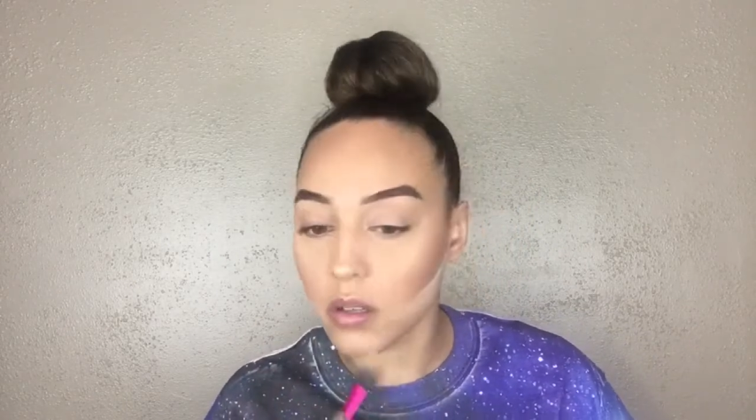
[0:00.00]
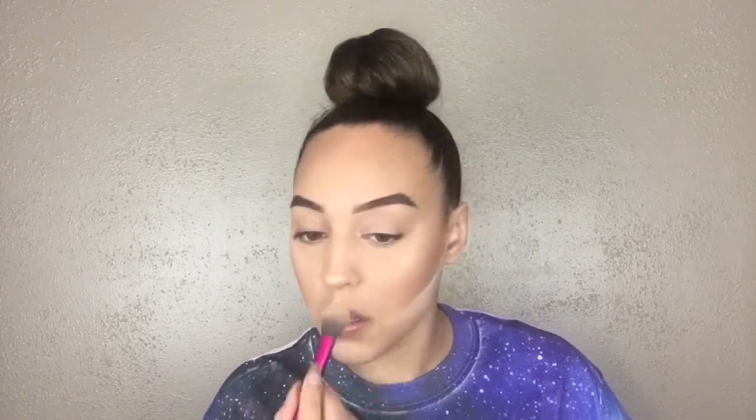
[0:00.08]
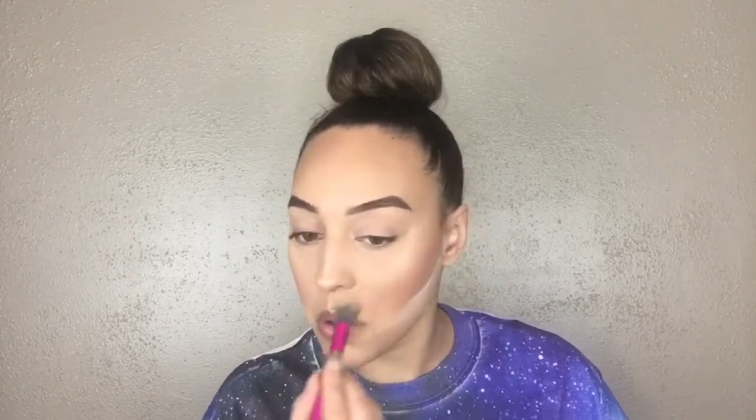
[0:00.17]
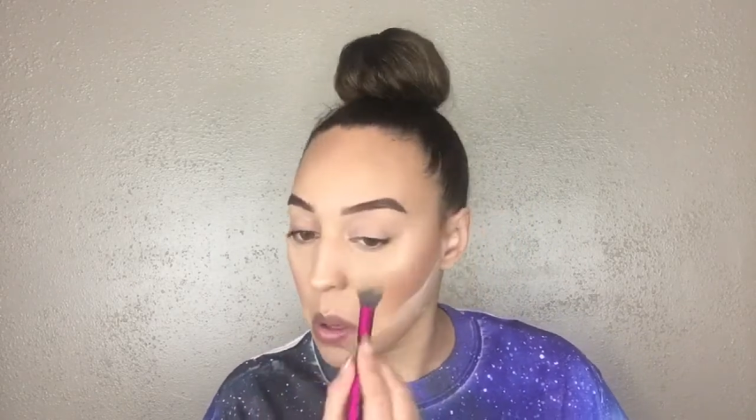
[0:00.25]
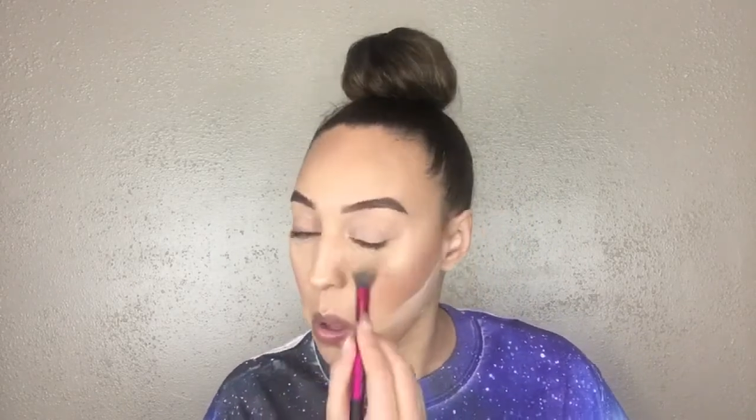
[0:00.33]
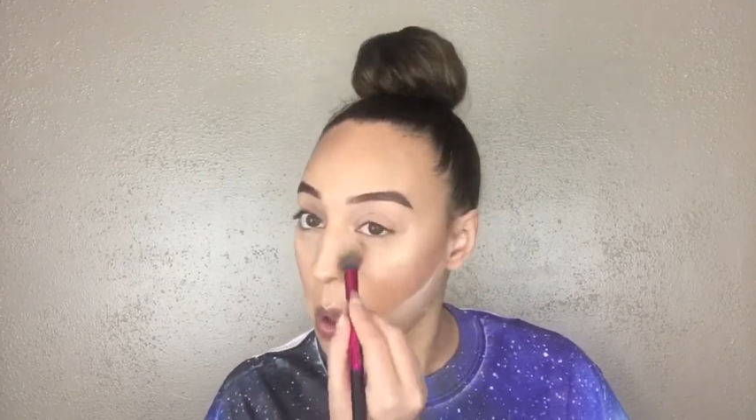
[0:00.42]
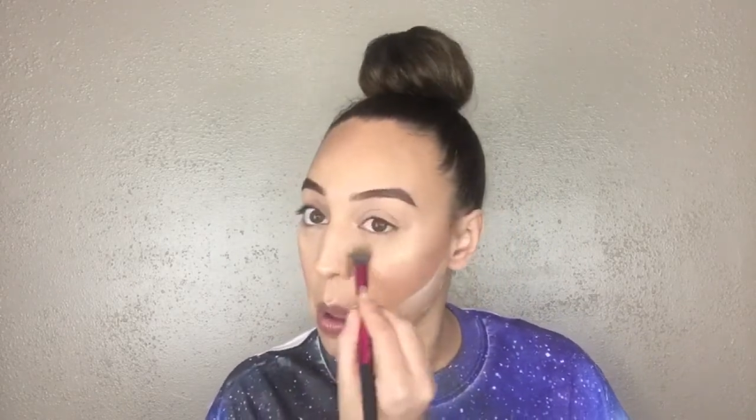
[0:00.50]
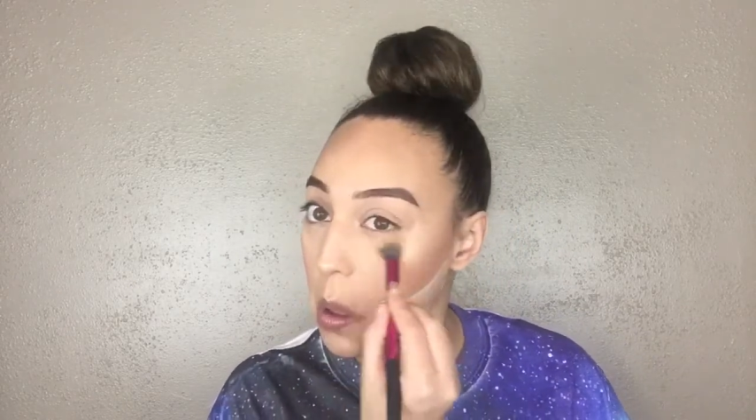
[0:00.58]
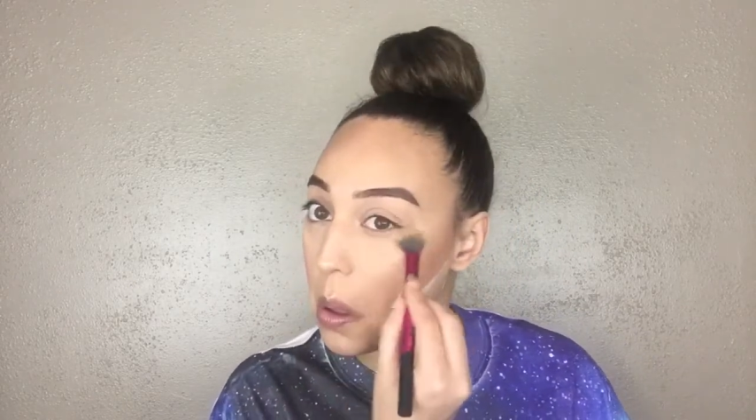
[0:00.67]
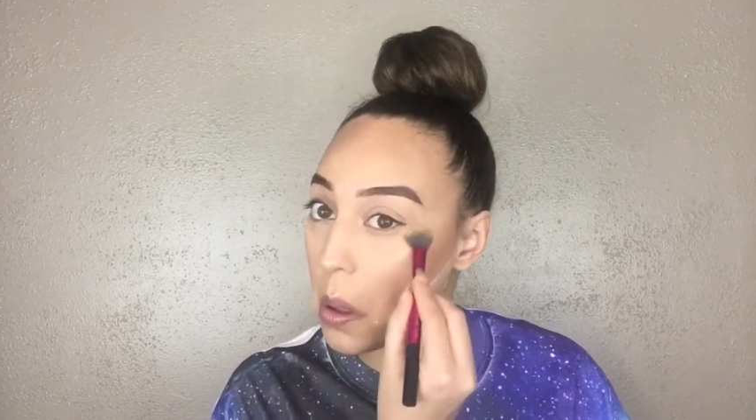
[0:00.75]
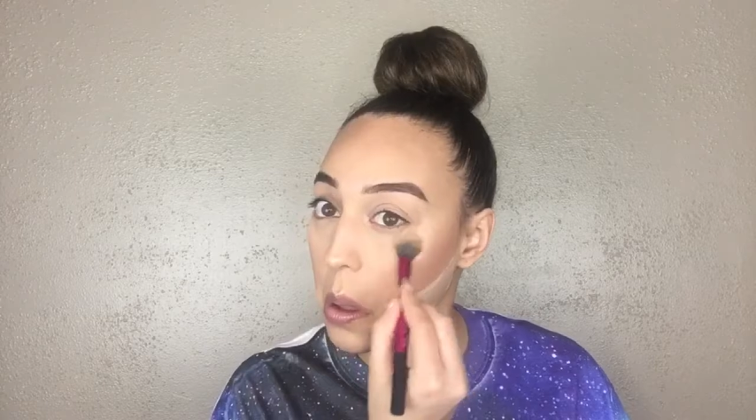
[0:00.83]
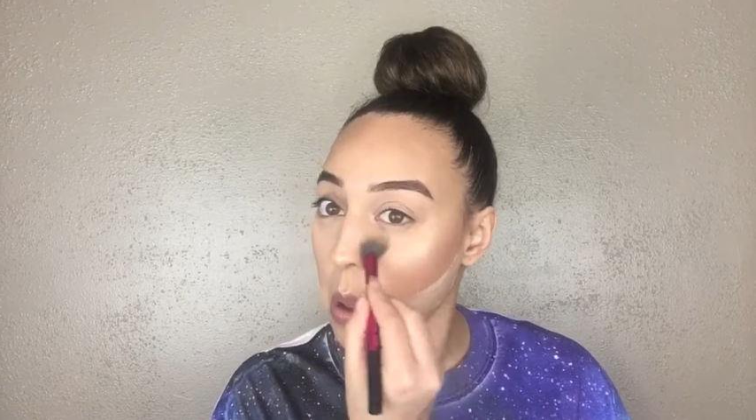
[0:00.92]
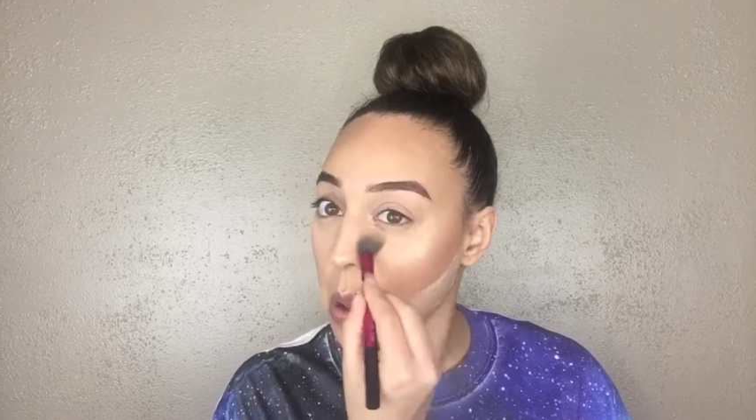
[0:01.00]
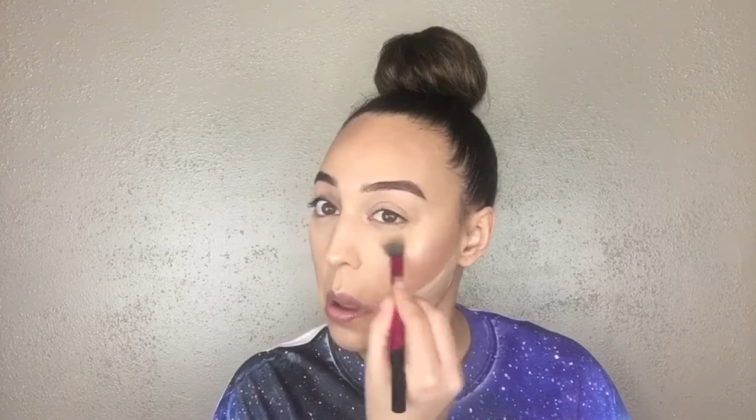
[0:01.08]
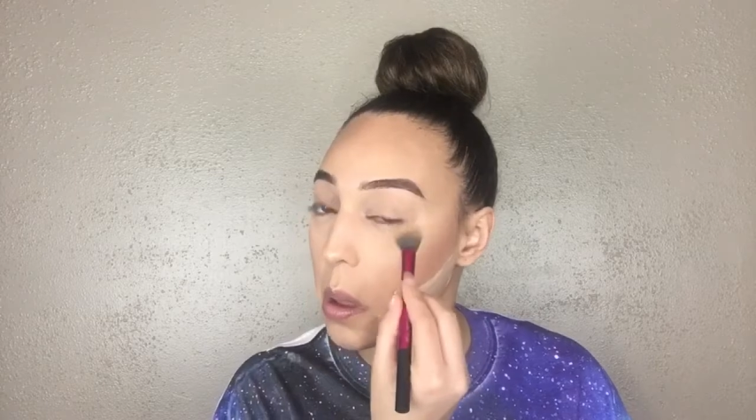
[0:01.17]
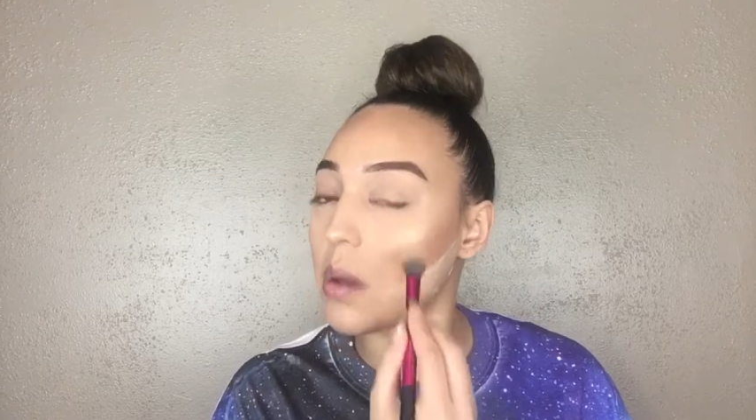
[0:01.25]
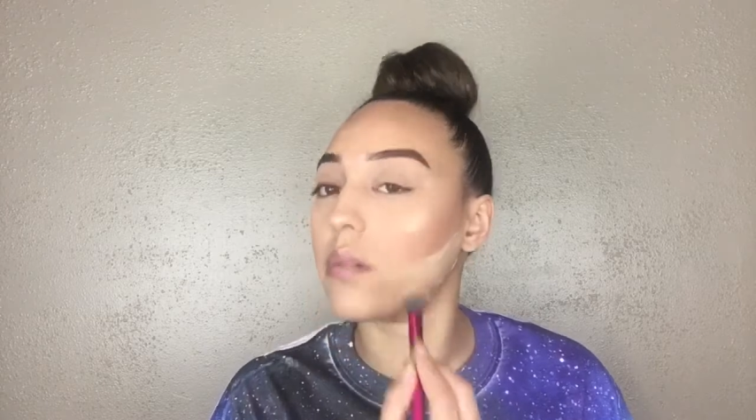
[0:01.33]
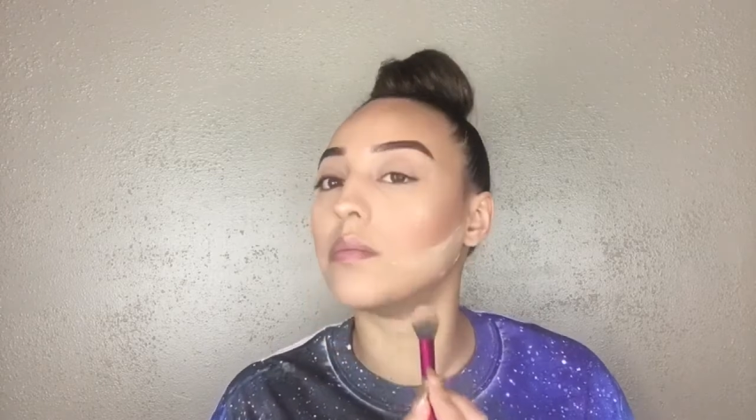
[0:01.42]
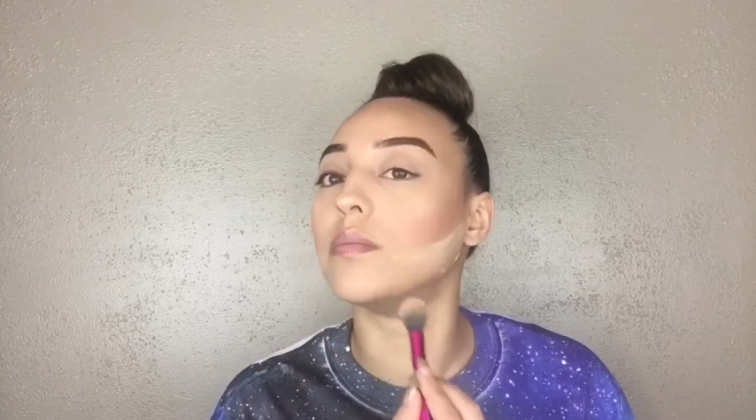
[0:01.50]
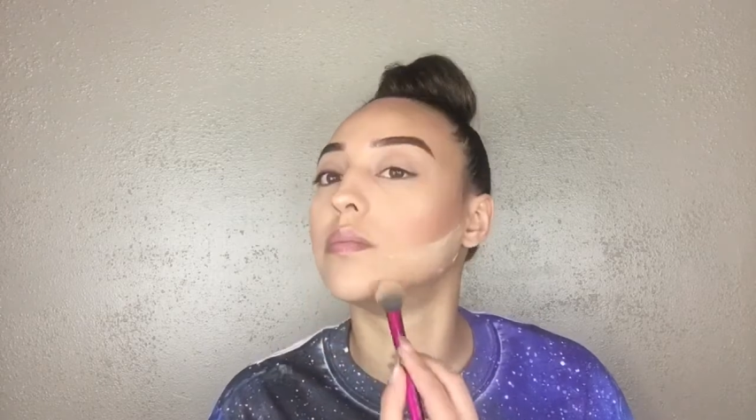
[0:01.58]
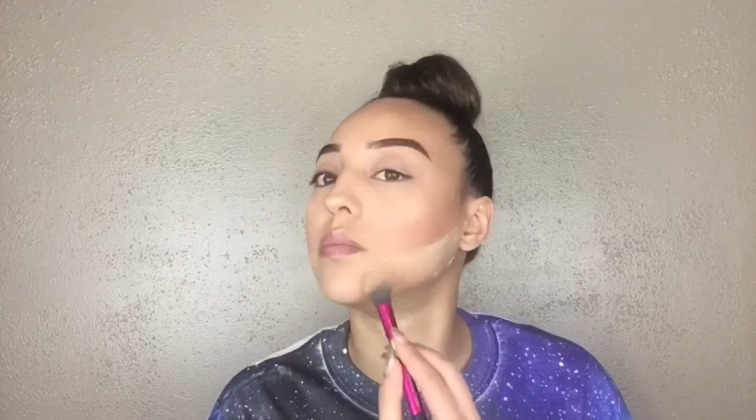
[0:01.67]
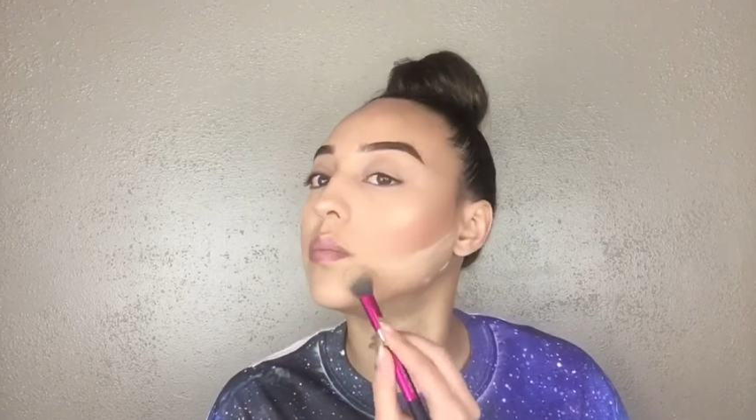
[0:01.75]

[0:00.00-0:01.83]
I'm going to go ahead and clean up